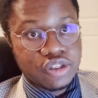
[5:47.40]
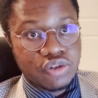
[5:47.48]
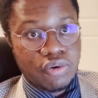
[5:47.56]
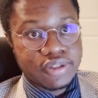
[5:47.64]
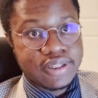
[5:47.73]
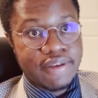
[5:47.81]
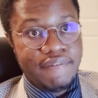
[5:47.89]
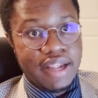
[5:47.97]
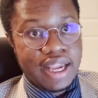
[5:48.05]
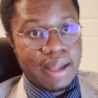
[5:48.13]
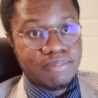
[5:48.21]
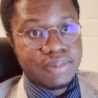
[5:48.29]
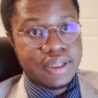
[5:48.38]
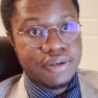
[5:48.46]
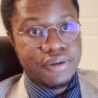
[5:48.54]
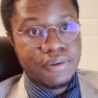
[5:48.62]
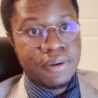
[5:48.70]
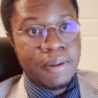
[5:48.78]
source of income
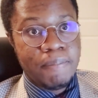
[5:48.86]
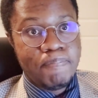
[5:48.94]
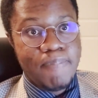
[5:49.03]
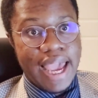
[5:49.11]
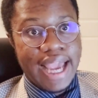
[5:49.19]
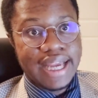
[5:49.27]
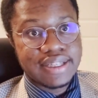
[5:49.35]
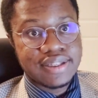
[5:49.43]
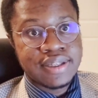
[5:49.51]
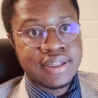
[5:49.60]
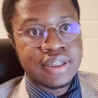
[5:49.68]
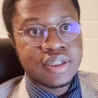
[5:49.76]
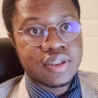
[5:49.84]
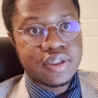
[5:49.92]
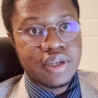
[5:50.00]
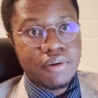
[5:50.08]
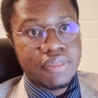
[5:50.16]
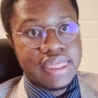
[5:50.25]
to banks.
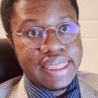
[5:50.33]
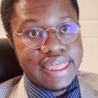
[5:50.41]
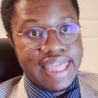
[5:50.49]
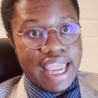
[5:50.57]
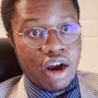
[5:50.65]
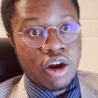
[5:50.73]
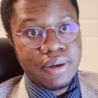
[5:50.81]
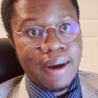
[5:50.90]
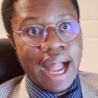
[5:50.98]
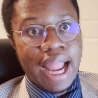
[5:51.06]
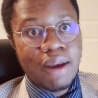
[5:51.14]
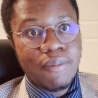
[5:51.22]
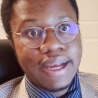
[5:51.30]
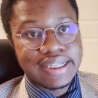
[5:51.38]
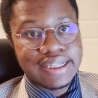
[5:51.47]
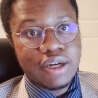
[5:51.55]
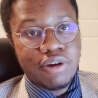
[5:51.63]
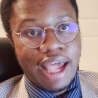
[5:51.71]
So they are too high
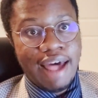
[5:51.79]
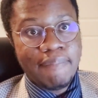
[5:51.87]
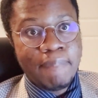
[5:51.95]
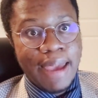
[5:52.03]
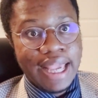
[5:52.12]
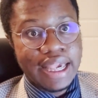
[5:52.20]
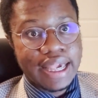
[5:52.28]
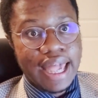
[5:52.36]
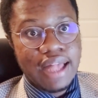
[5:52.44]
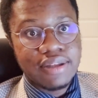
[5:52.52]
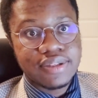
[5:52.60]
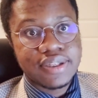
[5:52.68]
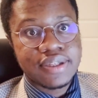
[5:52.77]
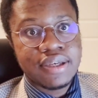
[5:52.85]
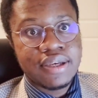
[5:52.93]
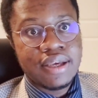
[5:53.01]
risk to have bank accounts.